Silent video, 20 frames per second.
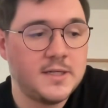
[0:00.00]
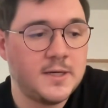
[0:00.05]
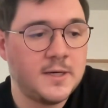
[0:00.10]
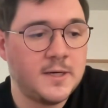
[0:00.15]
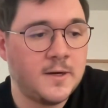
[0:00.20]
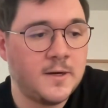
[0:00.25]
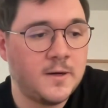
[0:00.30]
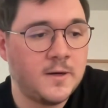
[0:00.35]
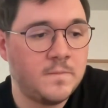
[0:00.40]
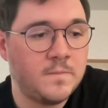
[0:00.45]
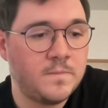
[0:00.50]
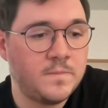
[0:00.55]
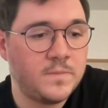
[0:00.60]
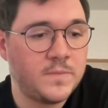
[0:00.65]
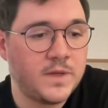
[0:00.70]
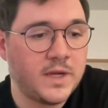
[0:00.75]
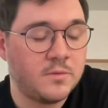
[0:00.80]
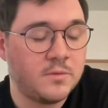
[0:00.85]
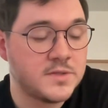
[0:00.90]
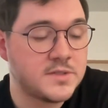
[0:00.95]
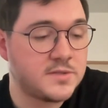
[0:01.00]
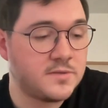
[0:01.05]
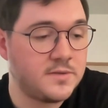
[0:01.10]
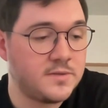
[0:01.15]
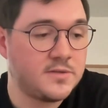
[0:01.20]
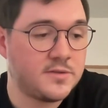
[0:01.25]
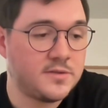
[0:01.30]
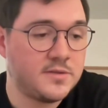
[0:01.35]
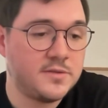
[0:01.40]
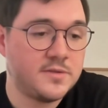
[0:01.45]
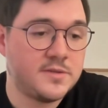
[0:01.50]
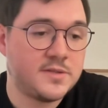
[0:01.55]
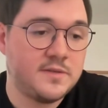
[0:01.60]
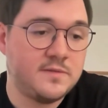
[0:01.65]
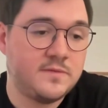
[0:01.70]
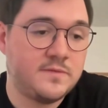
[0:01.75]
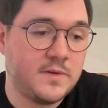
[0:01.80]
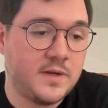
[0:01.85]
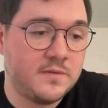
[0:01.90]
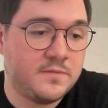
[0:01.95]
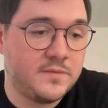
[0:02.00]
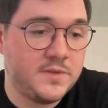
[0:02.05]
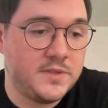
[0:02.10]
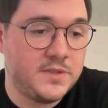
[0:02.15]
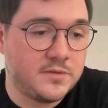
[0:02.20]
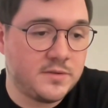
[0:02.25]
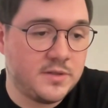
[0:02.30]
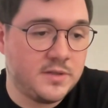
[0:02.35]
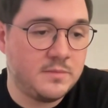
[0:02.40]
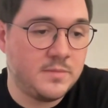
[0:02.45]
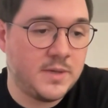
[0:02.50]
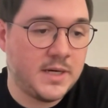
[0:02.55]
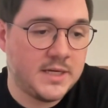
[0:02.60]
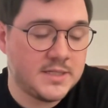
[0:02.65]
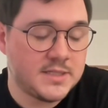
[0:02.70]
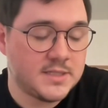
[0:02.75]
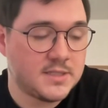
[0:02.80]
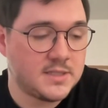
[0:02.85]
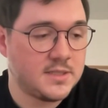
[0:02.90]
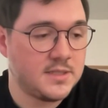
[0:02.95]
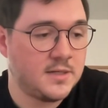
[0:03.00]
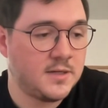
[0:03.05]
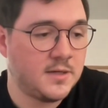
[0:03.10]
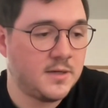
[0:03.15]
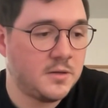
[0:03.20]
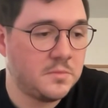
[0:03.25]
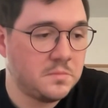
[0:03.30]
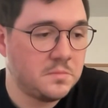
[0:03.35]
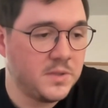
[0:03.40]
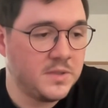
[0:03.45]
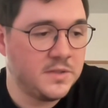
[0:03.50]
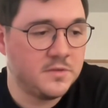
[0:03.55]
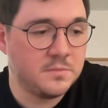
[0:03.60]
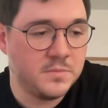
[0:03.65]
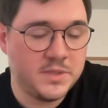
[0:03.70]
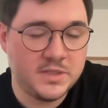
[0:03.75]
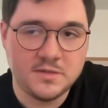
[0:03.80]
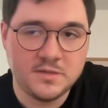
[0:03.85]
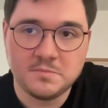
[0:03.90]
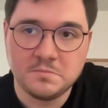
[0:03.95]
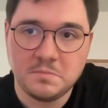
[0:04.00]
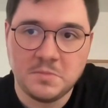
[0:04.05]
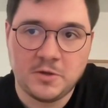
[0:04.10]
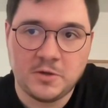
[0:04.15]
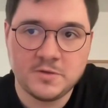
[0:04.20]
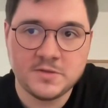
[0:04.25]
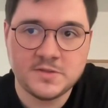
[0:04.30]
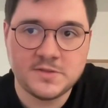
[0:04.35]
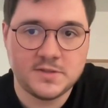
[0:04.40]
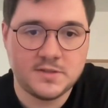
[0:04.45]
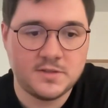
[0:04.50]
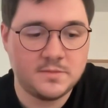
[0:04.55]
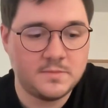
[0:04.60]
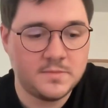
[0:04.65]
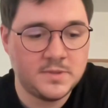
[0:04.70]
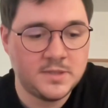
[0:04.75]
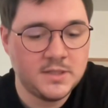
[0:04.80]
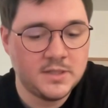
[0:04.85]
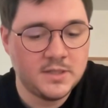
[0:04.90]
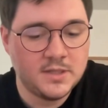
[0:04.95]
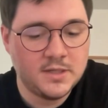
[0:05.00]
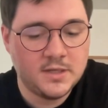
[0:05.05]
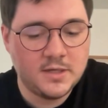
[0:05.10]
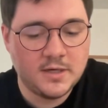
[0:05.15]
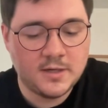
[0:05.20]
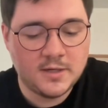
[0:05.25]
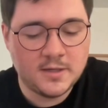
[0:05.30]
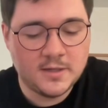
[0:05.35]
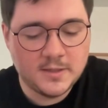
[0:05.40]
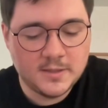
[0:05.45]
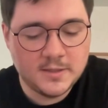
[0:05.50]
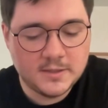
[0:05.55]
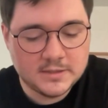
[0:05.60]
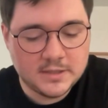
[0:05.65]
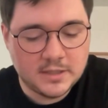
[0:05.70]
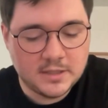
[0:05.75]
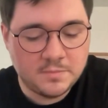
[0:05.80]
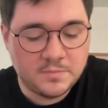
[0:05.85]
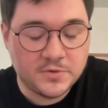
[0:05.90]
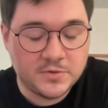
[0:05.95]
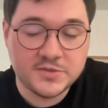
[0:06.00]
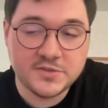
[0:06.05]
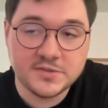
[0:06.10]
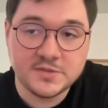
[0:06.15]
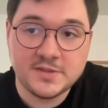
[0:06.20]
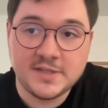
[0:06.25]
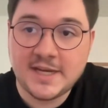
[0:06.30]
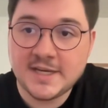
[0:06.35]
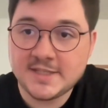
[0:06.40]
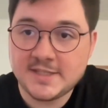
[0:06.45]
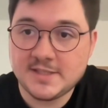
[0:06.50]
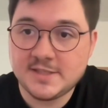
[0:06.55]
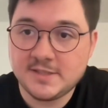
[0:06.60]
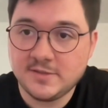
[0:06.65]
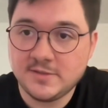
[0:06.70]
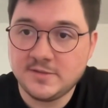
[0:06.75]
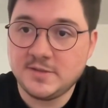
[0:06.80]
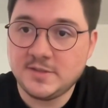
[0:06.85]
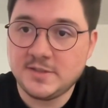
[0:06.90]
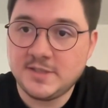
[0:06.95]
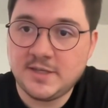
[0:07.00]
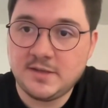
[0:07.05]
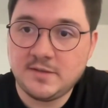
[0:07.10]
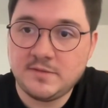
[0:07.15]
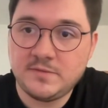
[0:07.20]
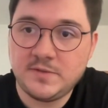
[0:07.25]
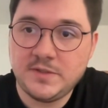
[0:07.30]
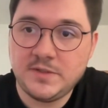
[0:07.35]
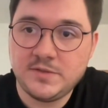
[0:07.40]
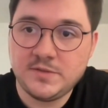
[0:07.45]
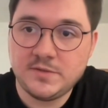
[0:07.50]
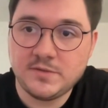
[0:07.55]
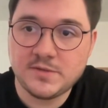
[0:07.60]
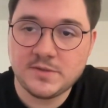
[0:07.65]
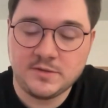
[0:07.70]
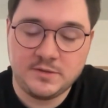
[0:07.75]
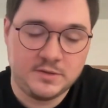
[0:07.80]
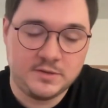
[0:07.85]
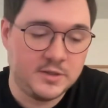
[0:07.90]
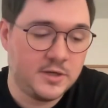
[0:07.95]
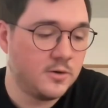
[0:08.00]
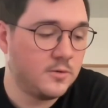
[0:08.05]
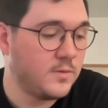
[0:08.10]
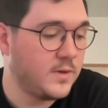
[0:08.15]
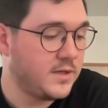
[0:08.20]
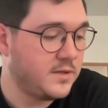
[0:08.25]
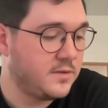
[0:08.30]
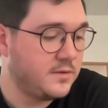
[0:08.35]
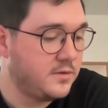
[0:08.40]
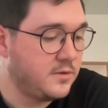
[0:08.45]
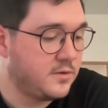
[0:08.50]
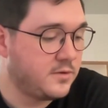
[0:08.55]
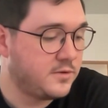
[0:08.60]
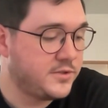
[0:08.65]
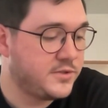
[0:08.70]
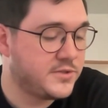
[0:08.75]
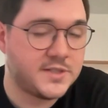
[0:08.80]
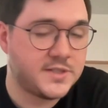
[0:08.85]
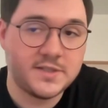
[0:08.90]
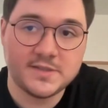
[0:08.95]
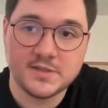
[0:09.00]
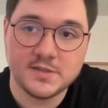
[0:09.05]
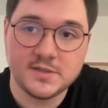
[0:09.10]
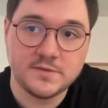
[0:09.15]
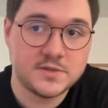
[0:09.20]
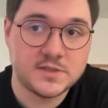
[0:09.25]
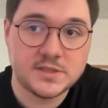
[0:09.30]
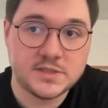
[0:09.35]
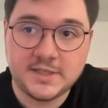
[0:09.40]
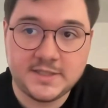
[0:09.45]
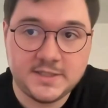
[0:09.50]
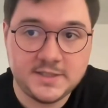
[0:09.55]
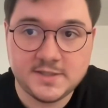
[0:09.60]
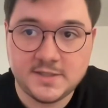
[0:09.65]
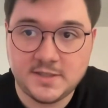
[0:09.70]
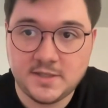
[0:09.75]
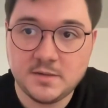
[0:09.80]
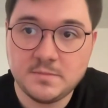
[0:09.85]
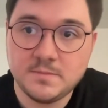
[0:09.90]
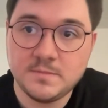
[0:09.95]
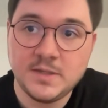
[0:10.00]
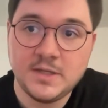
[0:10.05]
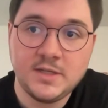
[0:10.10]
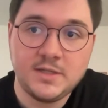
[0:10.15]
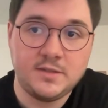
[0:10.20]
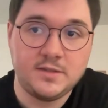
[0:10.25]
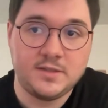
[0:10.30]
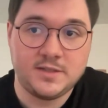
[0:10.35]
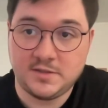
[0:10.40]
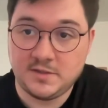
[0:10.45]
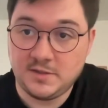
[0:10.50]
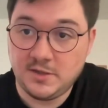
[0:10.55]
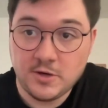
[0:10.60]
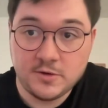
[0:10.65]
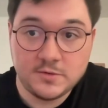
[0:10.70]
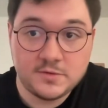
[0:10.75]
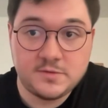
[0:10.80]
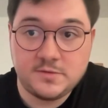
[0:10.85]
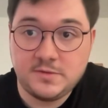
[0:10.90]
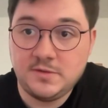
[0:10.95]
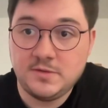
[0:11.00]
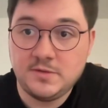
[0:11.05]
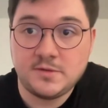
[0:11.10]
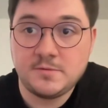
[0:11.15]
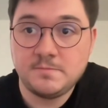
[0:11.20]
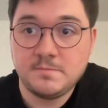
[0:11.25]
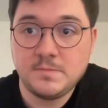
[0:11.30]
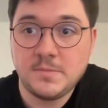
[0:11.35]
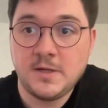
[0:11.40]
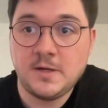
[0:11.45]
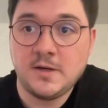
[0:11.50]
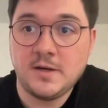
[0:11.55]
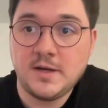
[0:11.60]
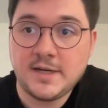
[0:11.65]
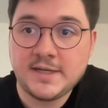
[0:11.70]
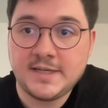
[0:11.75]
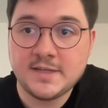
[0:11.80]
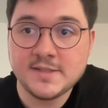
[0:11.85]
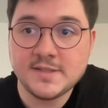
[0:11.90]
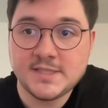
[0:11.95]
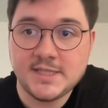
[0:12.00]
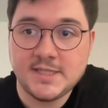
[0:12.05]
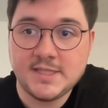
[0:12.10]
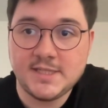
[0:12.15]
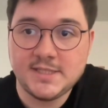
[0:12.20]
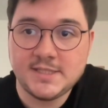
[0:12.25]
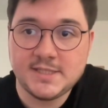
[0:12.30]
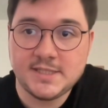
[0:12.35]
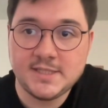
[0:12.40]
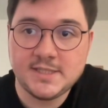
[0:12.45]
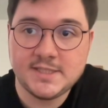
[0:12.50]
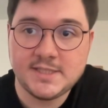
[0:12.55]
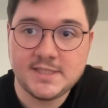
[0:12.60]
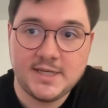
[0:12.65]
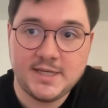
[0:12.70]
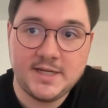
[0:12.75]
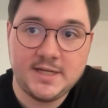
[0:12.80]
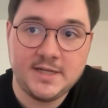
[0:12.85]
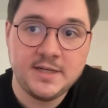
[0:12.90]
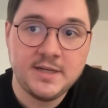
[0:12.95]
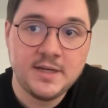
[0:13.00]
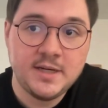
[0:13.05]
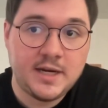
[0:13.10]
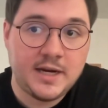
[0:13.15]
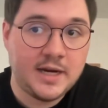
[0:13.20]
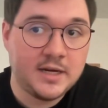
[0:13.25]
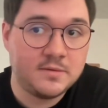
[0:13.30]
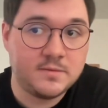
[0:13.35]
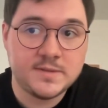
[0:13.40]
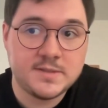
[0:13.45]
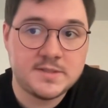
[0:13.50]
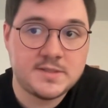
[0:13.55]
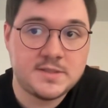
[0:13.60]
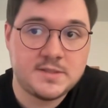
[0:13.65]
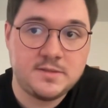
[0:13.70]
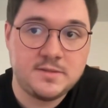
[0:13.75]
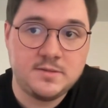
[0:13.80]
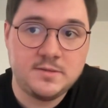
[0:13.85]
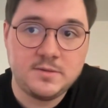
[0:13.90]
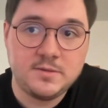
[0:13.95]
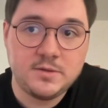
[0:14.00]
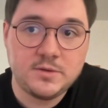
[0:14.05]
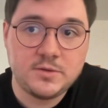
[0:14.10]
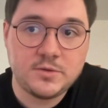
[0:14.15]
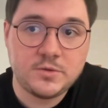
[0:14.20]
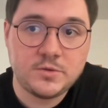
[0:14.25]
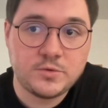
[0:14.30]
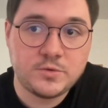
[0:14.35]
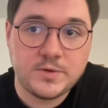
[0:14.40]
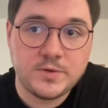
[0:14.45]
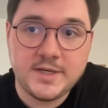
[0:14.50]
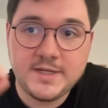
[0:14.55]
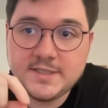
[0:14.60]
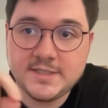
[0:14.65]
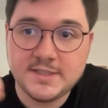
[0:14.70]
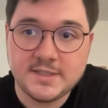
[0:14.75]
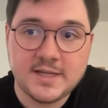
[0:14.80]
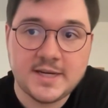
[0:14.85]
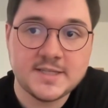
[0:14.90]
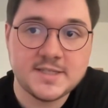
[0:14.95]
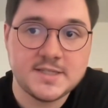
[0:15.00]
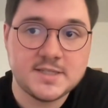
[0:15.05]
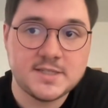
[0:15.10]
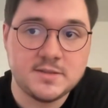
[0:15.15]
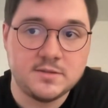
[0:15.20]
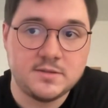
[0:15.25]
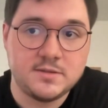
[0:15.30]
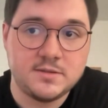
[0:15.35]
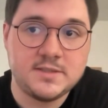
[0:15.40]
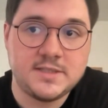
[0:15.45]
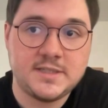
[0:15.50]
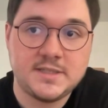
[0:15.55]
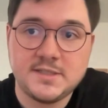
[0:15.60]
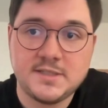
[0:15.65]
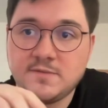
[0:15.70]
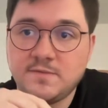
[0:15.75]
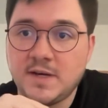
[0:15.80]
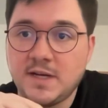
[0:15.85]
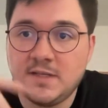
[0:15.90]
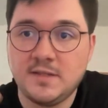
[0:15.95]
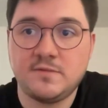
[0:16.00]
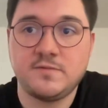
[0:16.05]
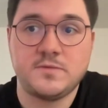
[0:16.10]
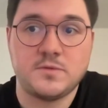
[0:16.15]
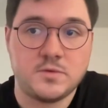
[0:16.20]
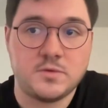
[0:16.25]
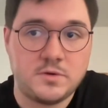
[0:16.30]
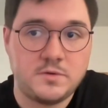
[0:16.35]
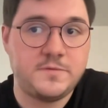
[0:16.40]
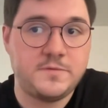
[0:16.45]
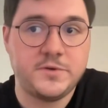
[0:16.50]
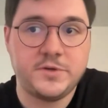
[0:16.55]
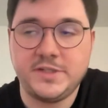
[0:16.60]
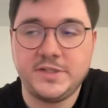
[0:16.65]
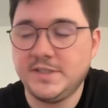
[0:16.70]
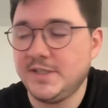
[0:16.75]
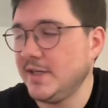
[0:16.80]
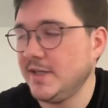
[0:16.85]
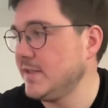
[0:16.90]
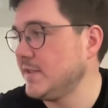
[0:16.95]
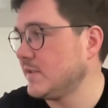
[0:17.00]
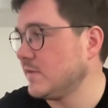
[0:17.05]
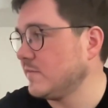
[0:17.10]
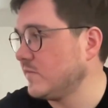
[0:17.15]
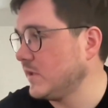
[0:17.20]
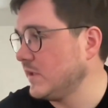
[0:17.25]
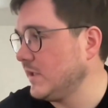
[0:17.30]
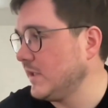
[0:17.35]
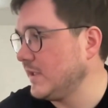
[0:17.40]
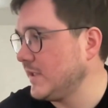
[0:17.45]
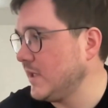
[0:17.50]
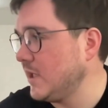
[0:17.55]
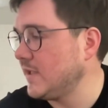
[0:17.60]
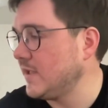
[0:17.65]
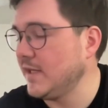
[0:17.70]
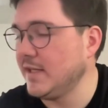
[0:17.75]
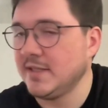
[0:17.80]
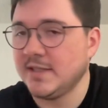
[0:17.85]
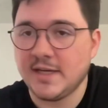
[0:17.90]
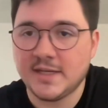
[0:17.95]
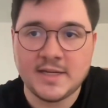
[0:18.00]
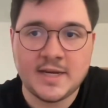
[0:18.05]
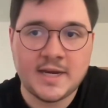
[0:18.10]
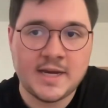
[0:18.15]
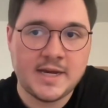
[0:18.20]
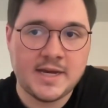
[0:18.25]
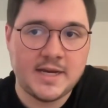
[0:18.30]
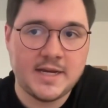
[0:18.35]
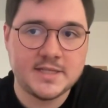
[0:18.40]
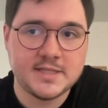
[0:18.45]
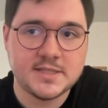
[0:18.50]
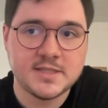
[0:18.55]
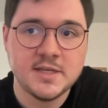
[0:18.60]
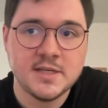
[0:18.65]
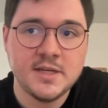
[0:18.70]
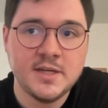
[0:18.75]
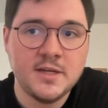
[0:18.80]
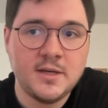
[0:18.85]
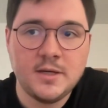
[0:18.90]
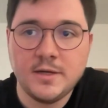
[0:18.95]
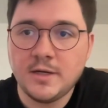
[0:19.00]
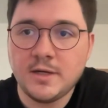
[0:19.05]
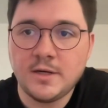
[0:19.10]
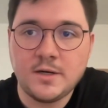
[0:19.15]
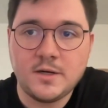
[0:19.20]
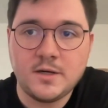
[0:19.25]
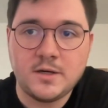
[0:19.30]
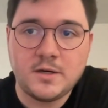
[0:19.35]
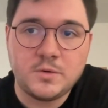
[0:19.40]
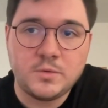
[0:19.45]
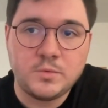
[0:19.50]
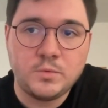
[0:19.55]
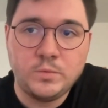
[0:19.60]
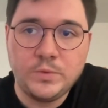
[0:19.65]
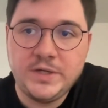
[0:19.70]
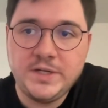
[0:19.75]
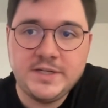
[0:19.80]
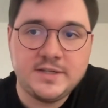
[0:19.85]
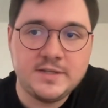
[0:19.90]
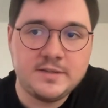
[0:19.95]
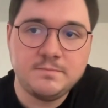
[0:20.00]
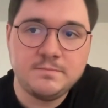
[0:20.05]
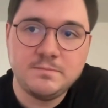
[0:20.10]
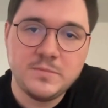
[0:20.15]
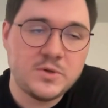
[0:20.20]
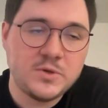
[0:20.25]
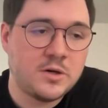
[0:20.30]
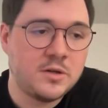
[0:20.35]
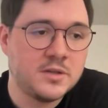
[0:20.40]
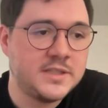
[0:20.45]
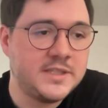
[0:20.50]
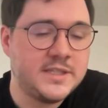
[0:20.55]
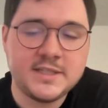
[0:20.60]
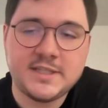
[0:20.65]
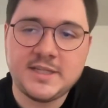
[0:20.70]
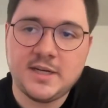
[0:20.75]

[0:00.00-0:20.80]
I want to introduce a feature in Mass in the mid long term, a personal access token kind of feature. So when you're using a service like GitHub, you can go to your account settings and say, I want to create an access token that is valid for 30 days, something like that, and that has read only